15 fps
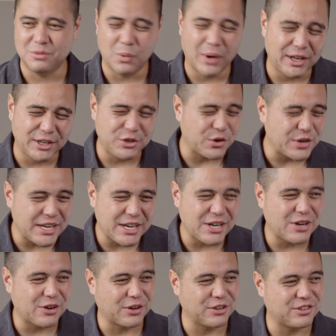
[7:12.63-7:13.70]
well in your
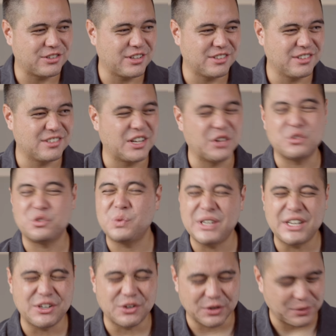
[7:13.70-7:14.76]
ear, or it just doesn't sound
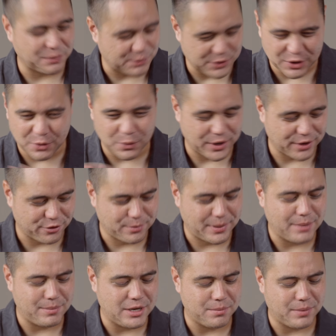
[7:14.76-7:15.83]
sweet, or, you know, whatever it may be.